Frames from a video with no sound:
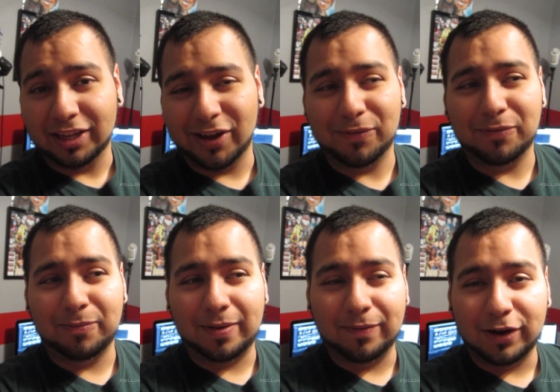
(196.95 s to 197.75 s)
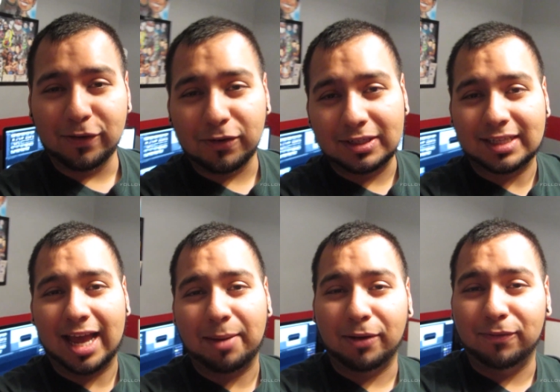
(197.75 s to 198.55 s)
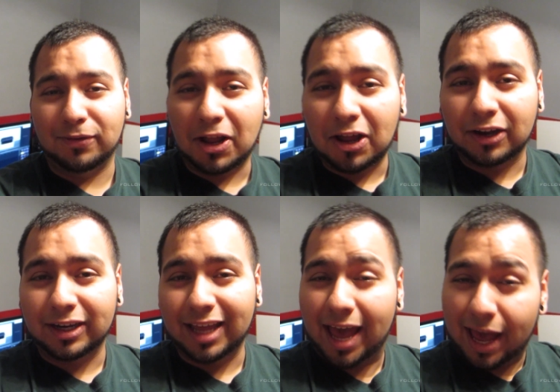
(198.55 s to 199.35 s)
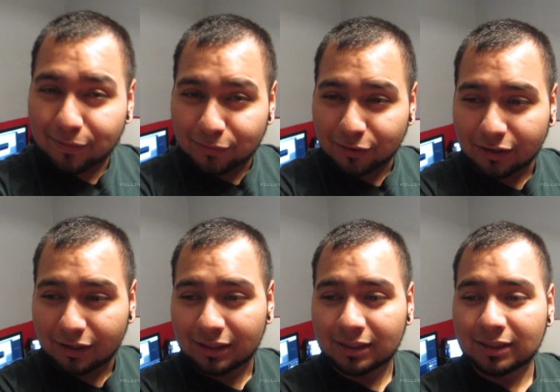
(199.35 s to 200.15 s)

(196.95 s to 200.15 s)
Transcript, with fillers: of my very first time I vlogged ever,